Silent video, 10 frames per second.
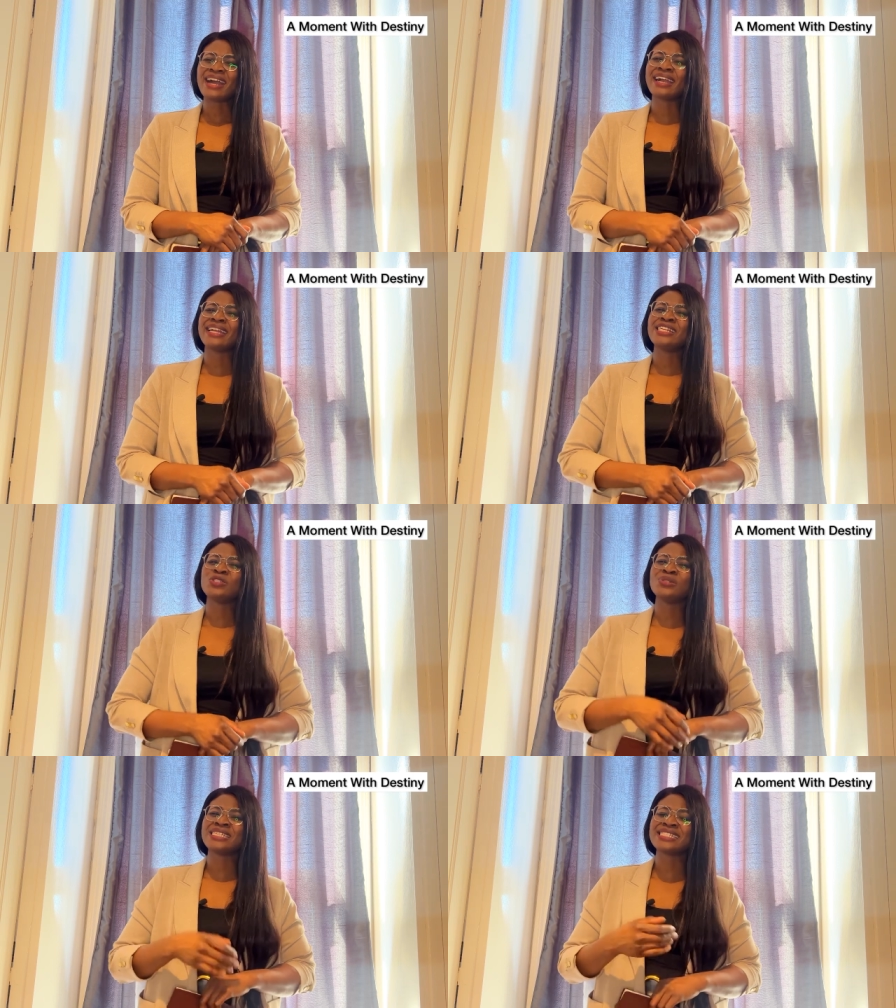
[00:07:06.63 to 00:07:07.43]
How can I
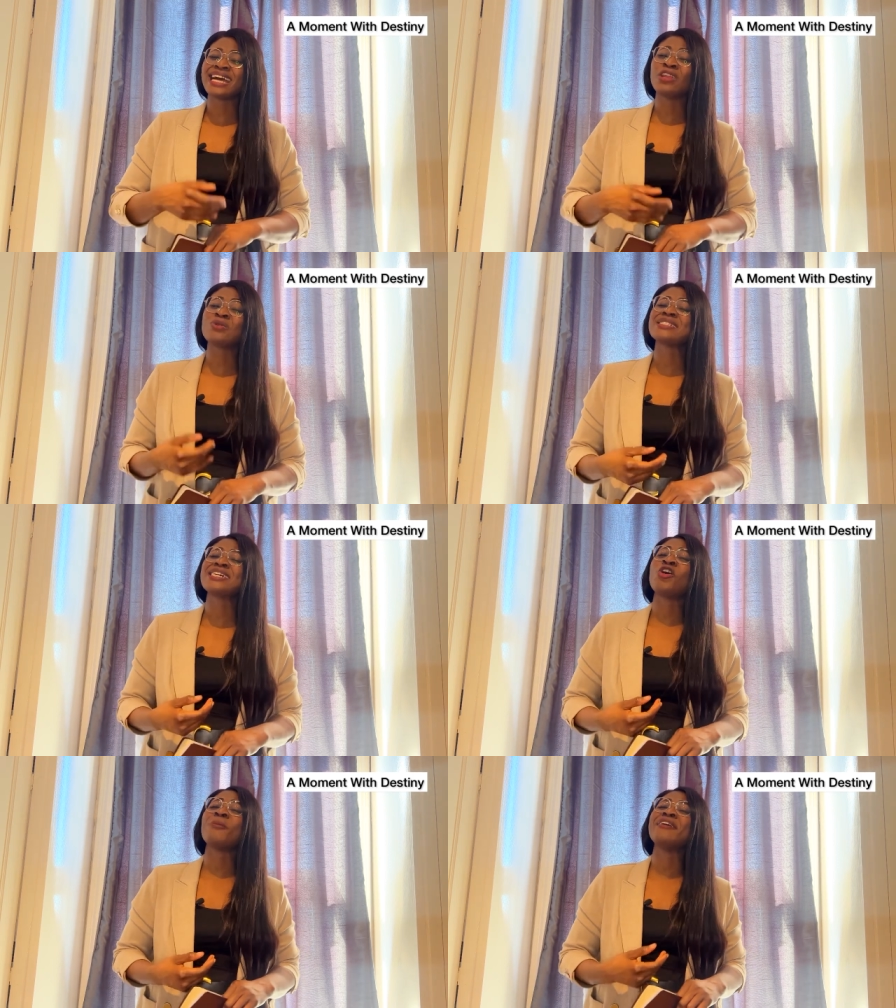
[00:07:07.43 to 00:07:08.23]
do this and not
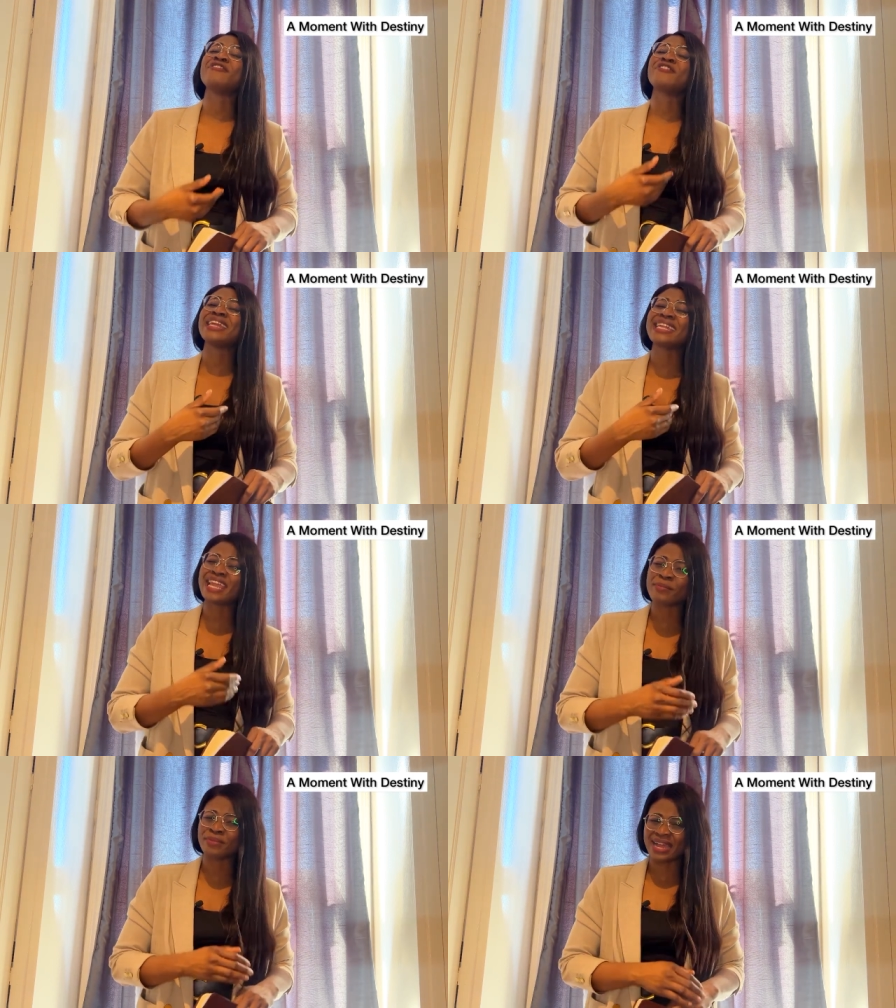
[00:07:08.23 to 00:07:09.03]
tell my friend
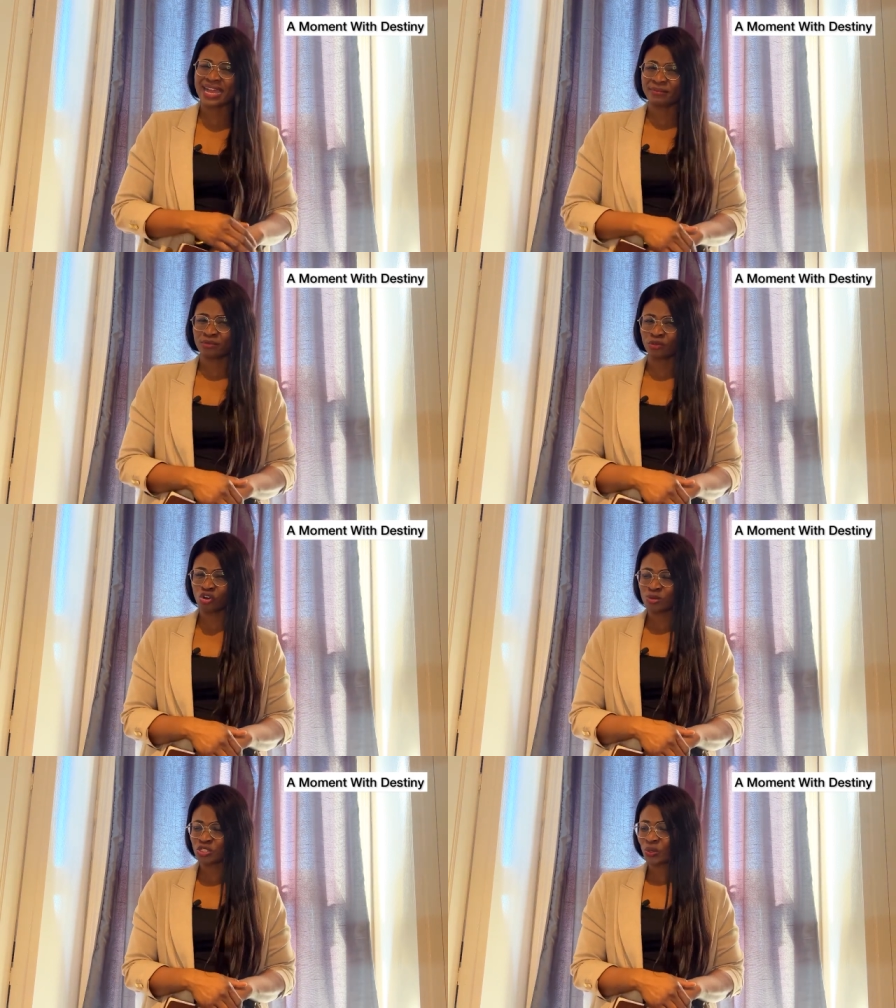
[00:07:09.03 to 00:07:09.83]
Abraham?
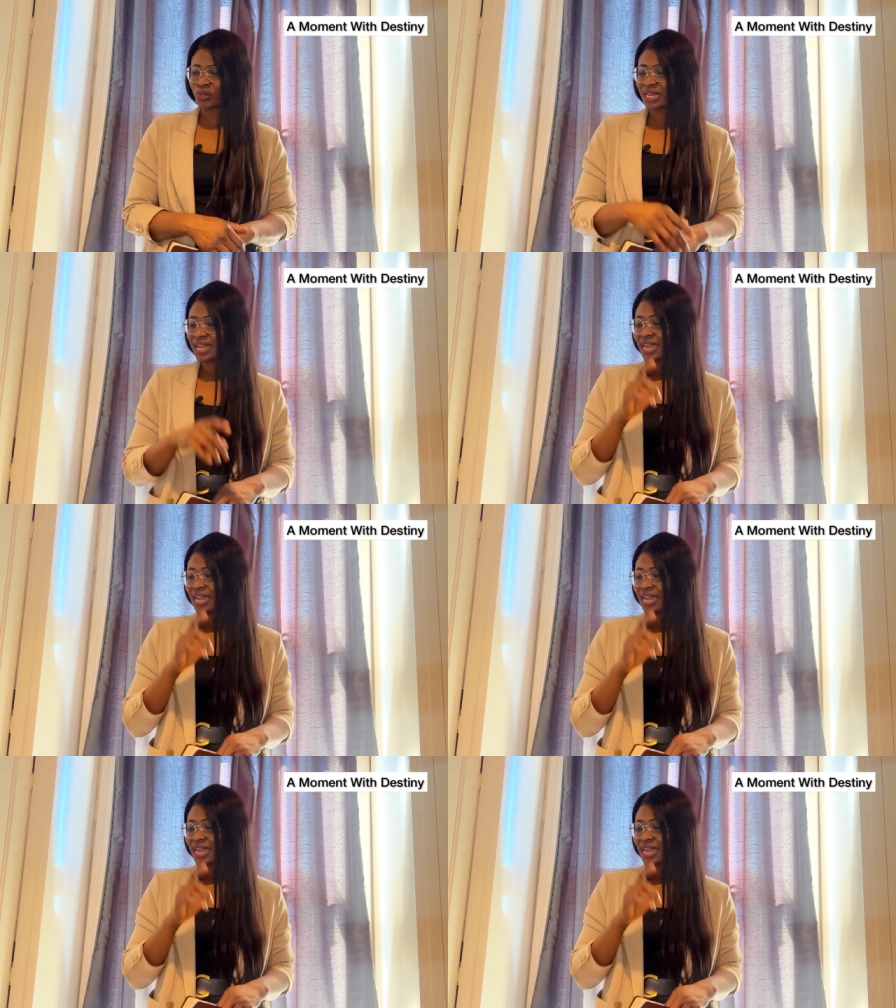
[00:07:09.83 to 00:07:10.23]
Glory to God.